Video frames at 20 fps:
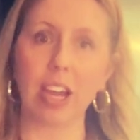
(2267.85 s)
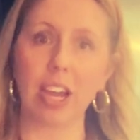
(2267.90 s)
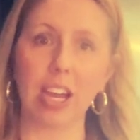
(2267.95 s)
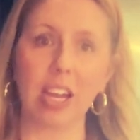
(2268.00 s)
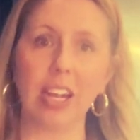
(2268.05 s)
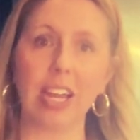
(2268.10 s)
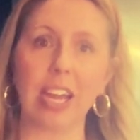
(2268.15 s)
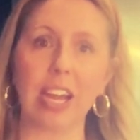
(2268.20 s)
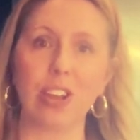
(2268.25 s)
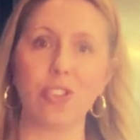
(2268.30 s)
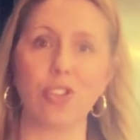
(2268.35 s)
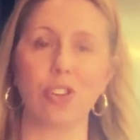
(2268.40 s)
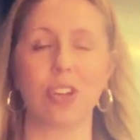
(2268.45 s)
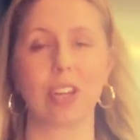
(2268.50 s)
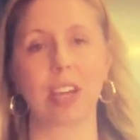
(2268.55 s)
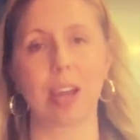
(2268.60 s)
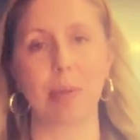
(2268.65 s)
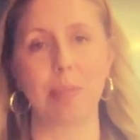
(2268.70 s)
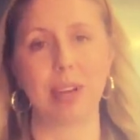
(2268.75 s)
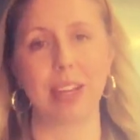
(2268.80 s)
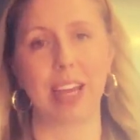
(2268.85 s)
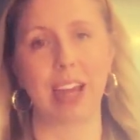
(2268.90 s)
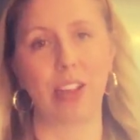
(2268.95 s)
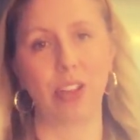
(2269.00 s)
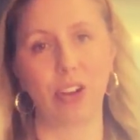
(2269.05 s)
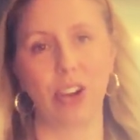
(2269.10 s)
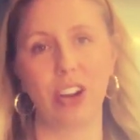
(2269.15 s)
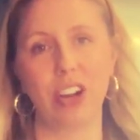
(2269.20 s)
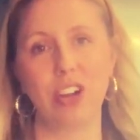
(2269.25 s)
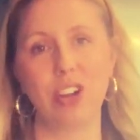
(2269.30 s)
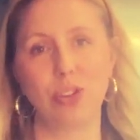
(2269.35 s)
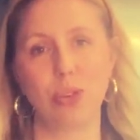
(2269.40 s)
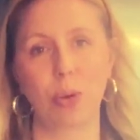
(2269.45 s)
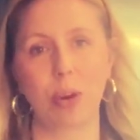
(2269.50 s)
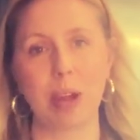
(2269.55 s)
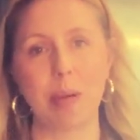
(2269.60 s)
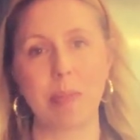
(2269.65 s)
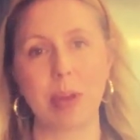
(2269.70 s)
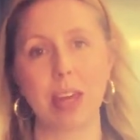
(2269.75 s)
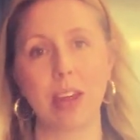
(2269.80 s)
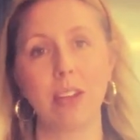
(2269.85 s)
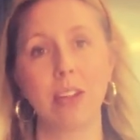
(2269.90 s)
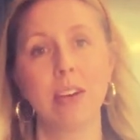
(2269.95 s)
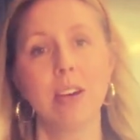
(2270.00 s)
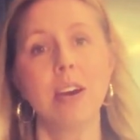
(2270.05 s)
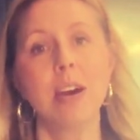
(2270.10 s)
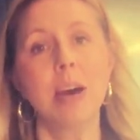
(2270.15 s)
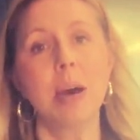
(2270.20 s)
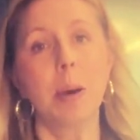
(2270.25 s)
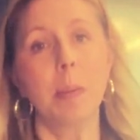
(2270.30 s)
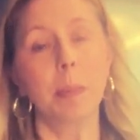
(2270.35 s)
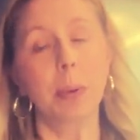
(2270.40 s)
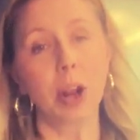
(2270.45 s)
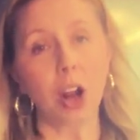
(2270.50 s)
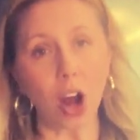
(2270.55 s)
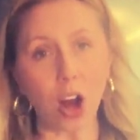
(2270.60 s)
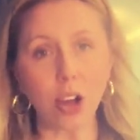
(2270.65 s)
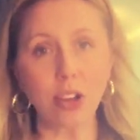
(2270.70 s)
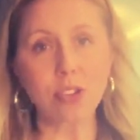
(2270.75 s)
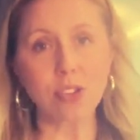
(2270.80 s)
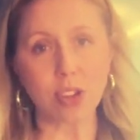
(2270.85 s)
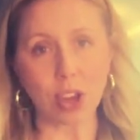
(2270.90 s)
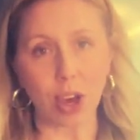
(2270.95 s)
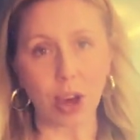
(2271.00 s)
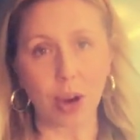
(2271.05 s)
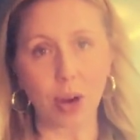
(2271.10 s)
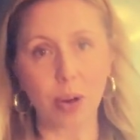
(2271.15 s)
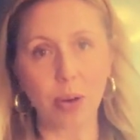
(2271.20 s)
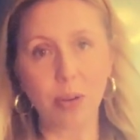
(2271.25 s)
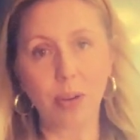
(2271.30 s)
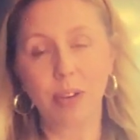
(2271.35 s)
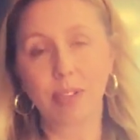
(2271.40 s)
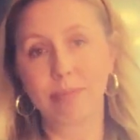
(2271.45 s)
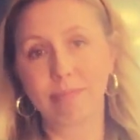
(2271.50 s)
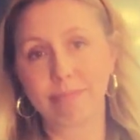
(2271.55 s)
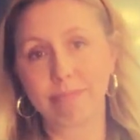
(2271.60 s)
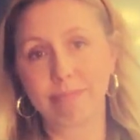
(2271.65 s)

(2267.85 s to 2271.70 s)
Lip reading: an occasion to come together and enjoy a meal, but also